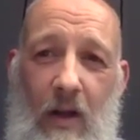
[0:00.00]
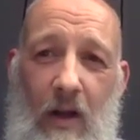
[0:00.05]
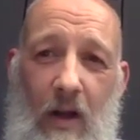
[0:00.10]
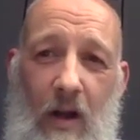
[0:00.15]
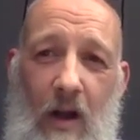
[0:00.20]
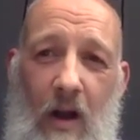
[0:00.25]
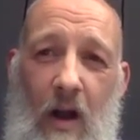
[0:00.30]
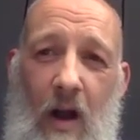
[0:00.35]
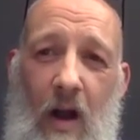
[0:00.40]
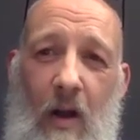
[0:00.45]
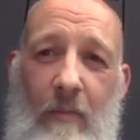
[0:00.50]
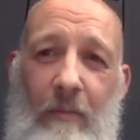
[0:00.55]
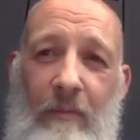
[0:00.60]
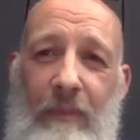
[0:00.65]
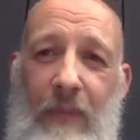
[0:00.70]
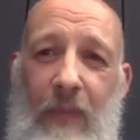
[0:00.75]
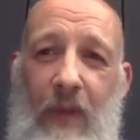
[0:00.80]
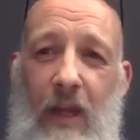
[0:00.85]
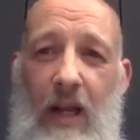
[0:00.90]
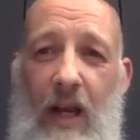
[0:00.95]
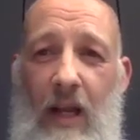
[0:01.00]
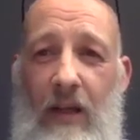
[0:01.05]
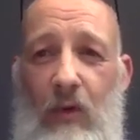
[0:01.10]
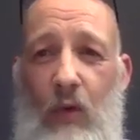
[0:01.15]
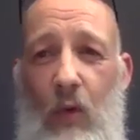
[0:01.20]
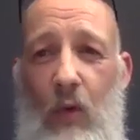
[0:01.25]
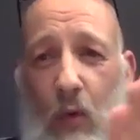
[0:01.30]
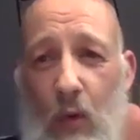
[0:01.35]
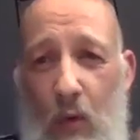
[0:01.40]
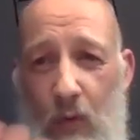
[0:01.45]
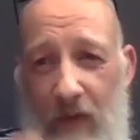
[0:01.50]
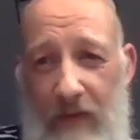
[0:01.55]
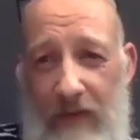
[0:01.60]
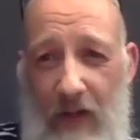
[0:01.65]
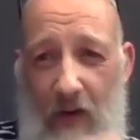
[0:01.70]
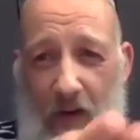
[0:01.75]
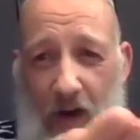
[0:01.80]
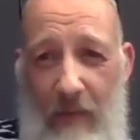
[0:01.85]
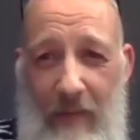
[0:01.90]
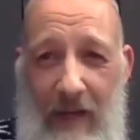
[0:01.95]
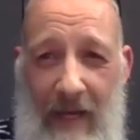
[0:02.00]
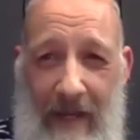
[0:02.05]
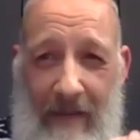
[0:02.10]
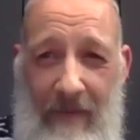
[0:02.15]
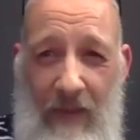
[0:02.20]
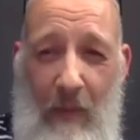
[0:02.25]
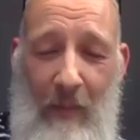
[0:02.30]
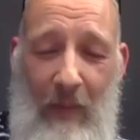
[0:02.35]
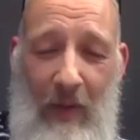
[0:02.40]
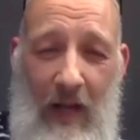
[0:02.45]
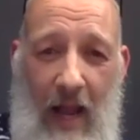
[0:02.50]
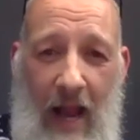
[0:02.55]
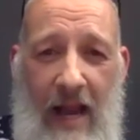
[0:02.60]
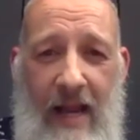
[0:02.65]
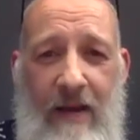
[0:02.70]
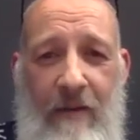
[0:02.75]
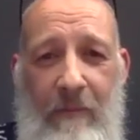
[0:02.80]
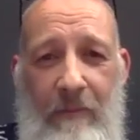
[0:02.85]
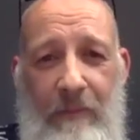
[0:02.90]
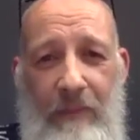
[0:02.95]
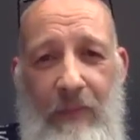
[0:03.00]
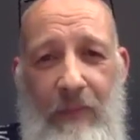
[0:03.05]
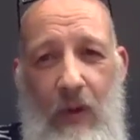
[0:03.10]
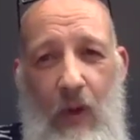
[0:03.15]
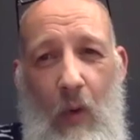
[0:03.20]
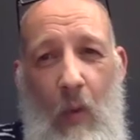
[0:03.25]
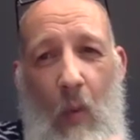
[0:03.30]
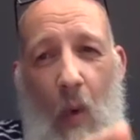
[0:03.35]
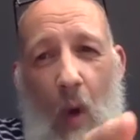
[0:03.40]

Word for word: um, and all the time in the play yeah.